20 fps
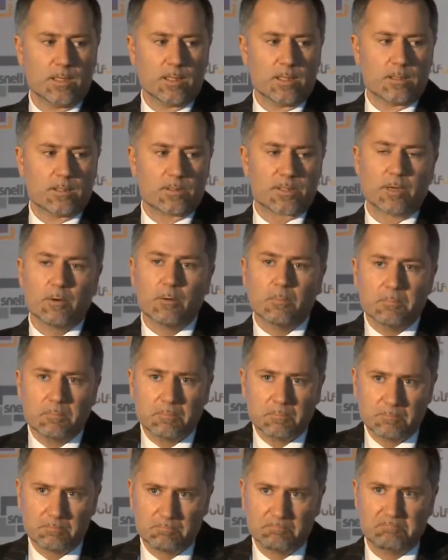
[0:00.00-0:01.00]
So,
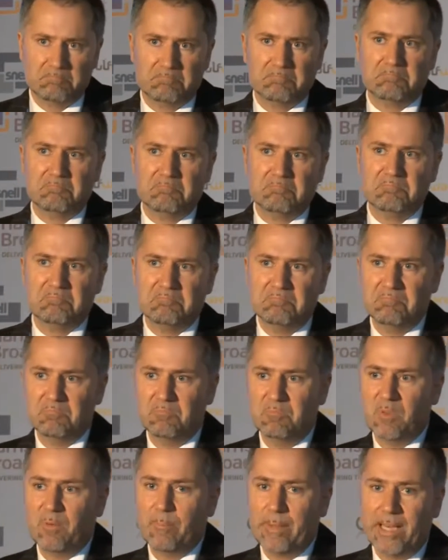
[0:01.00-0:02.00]

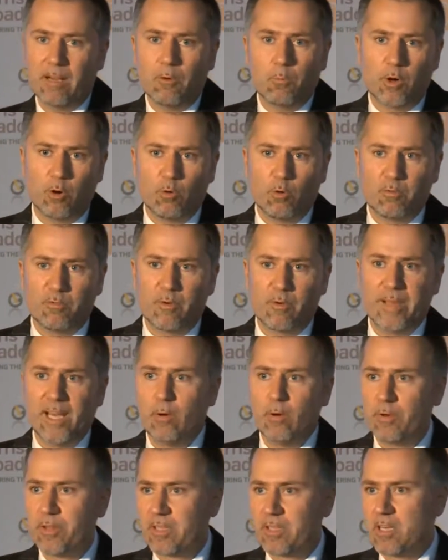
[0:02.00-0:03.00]
I mean, we're all familiar
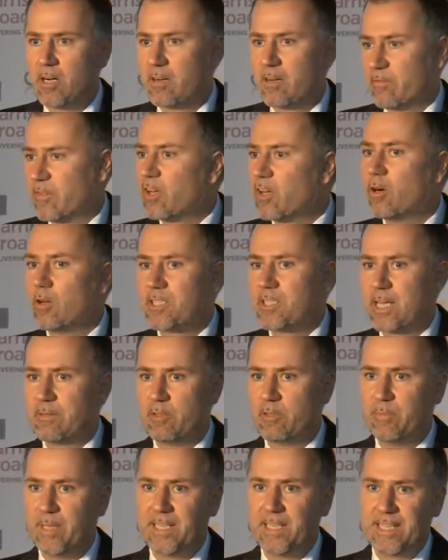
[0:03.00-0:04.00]
with the concept
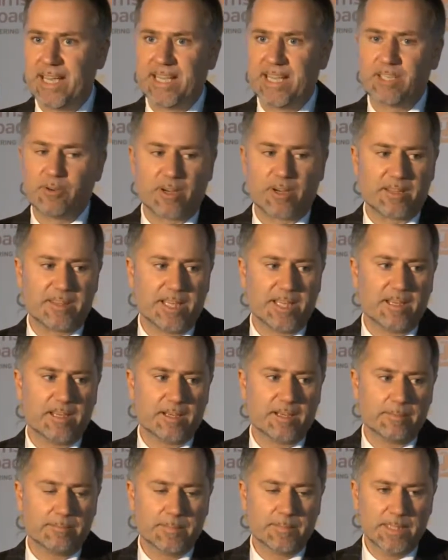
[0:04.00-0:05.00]
of big data, and I think
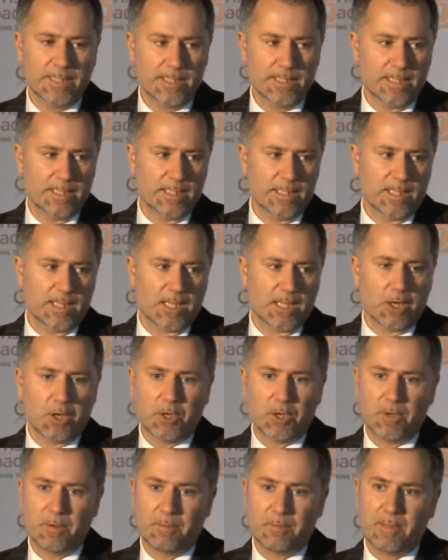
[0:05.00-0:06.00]

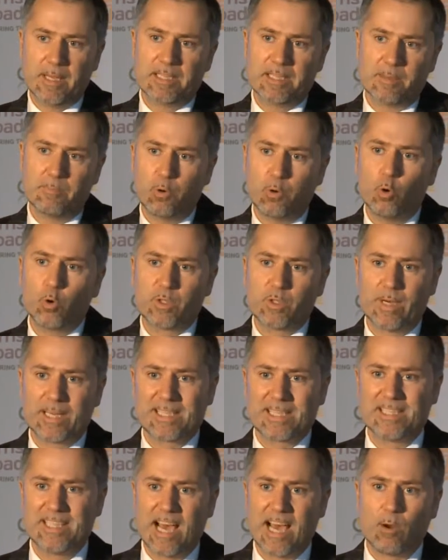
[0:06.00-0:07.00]
it's important to
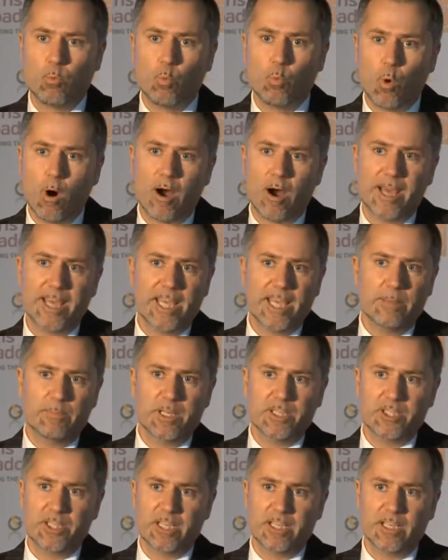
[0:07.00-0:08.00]
understand why
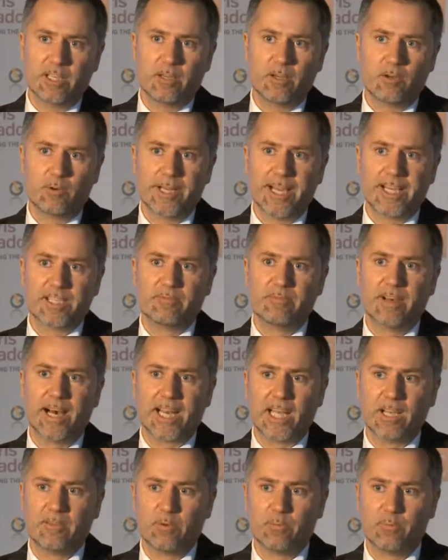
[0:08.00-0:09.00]
EPG creates
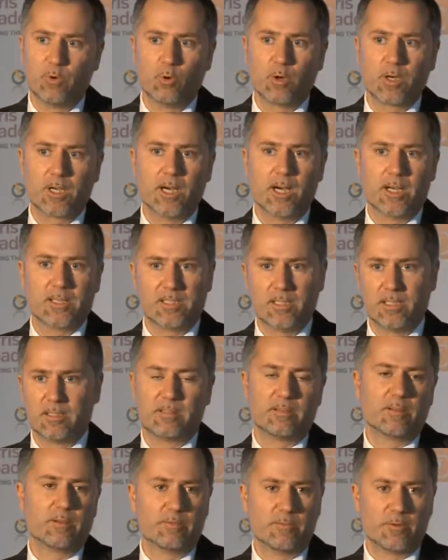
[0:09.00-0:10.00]
value for
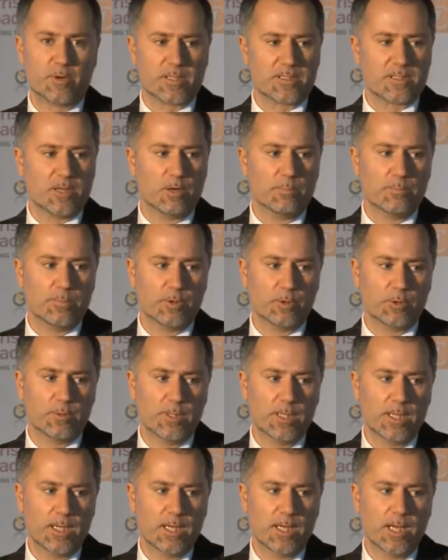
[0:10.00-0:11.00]
broadcasters, for example.
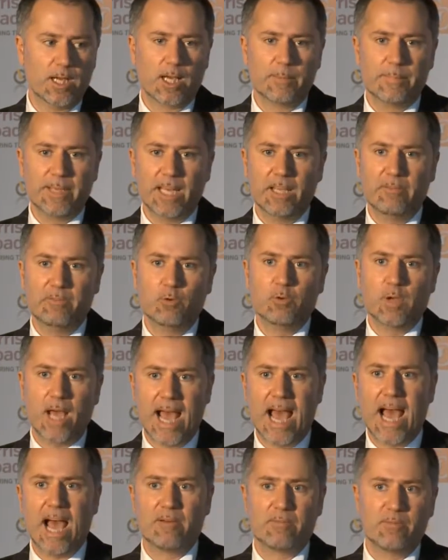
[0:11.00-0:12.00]
I mean, if you
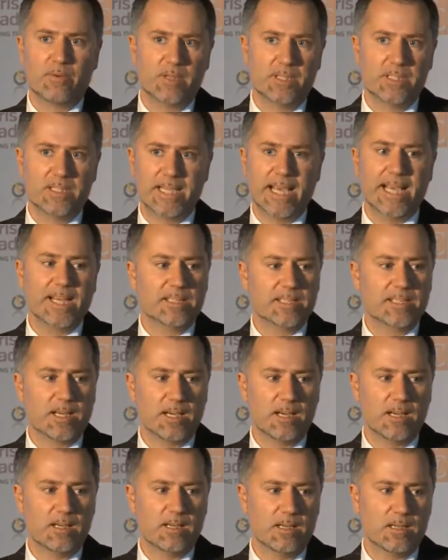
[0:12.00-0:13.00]
have data,